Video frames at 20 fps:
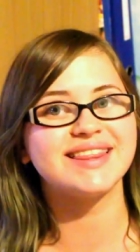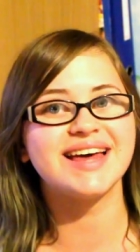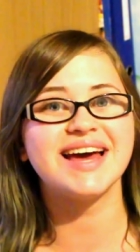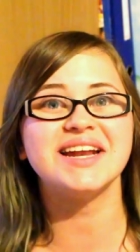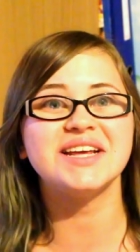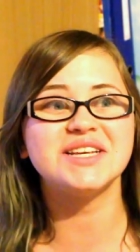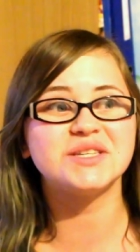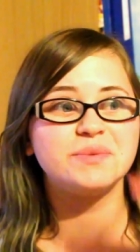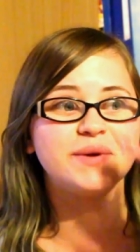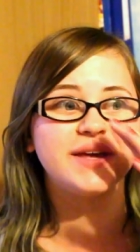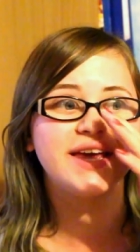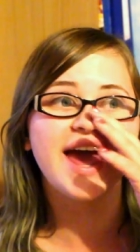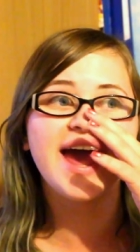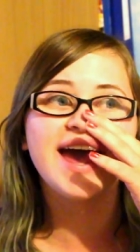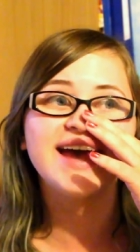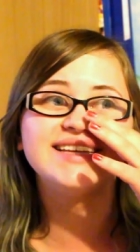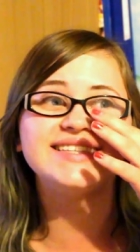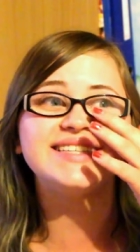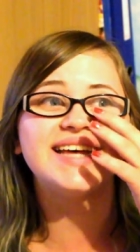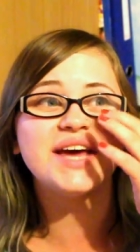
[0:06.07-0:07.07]
That is
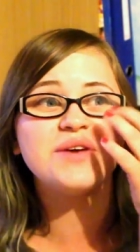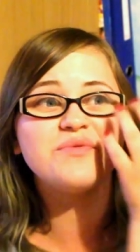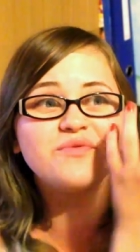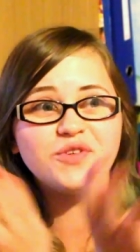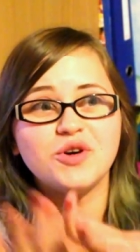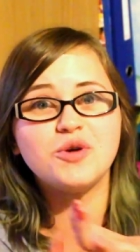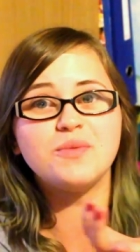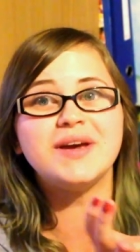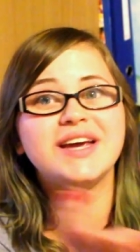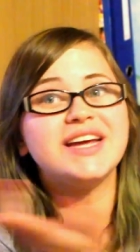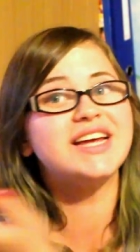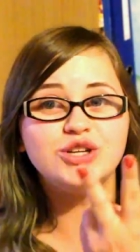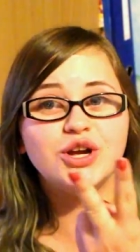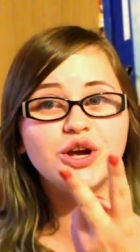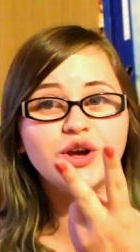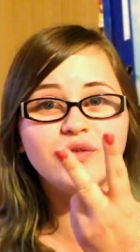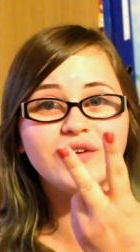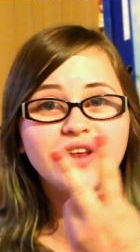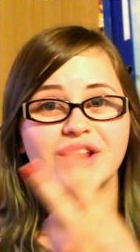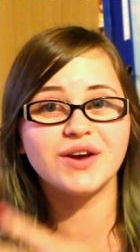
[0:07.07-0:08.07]
because I'm filming
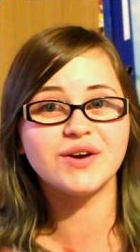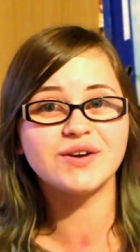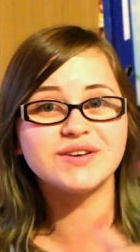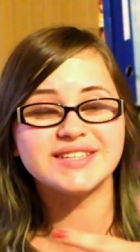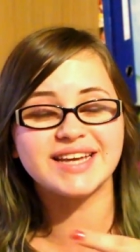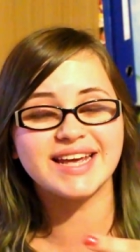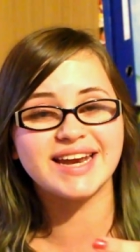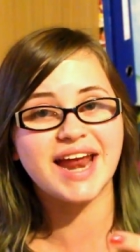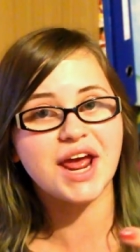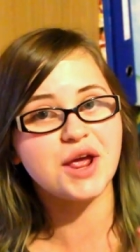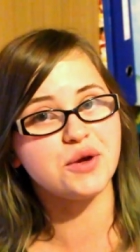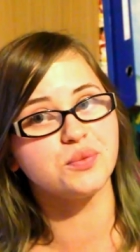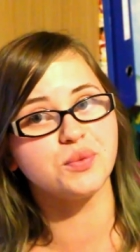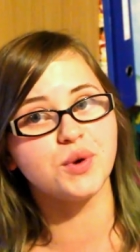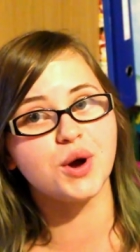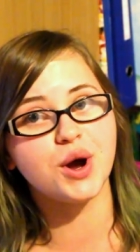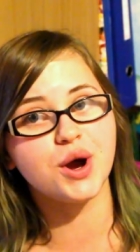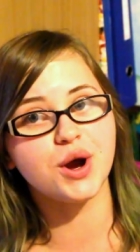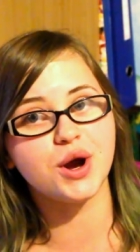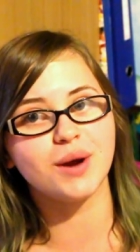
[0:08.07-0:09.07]
two videos in a
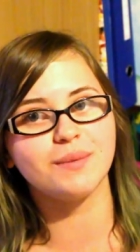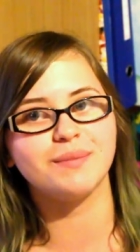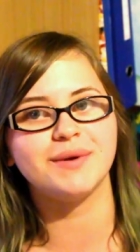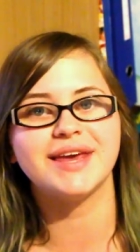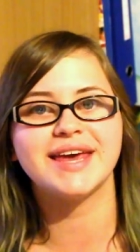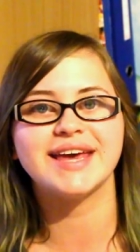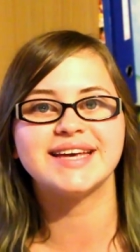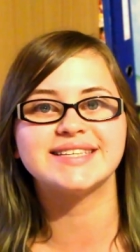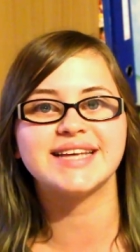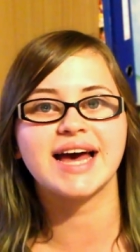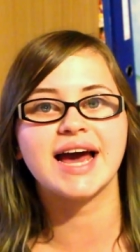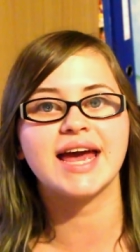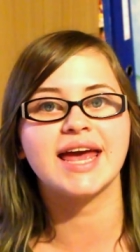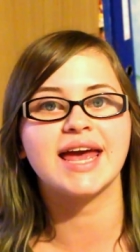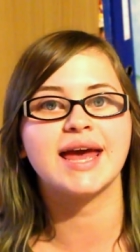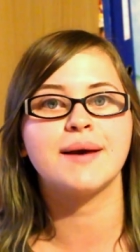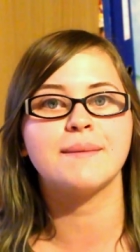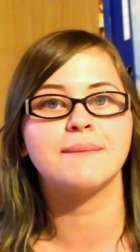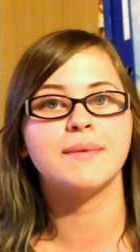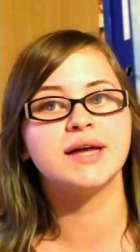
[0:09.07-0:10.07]
row because I
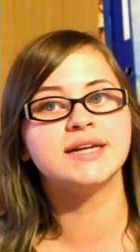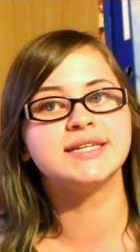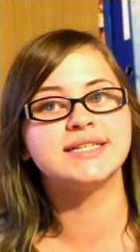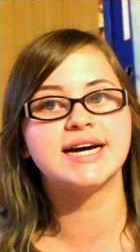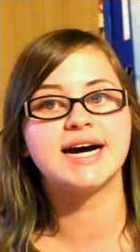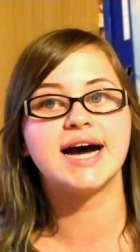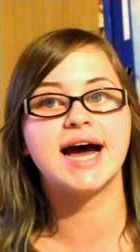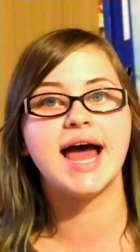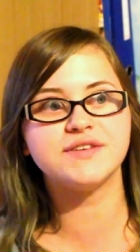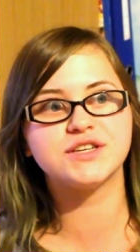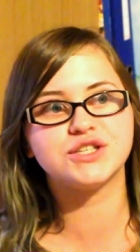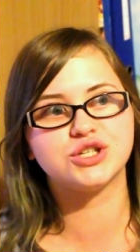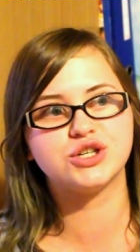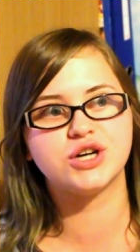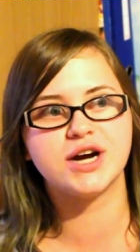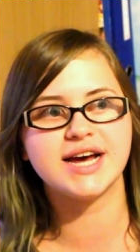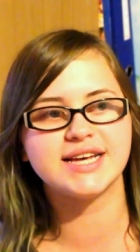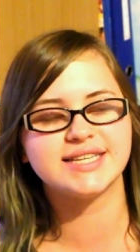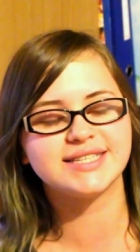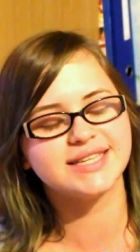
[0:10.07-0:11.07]
am under
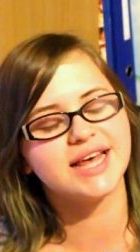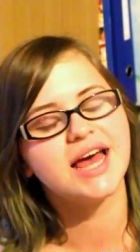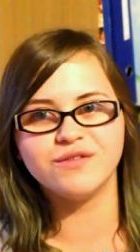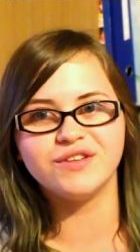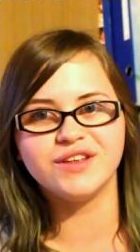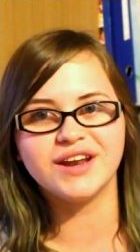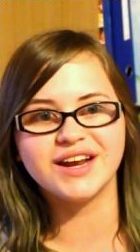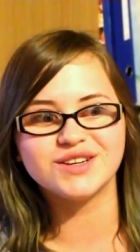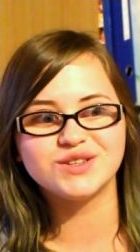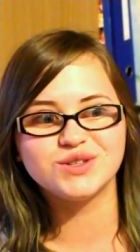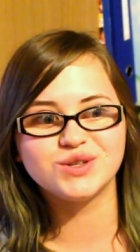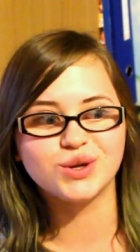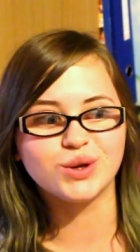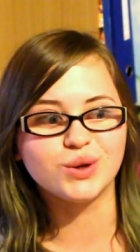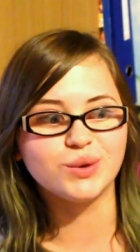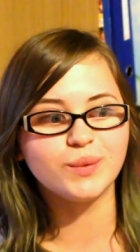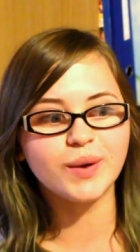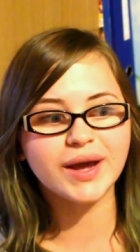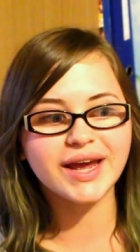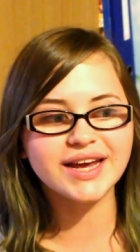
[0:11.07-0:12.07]
stress over the next
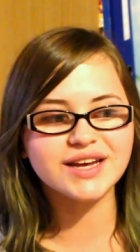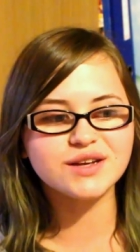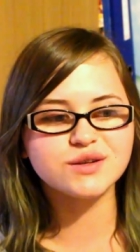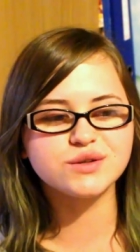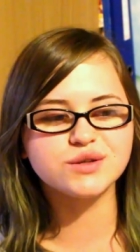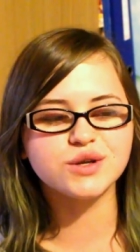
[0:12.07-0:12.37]
2 weeks.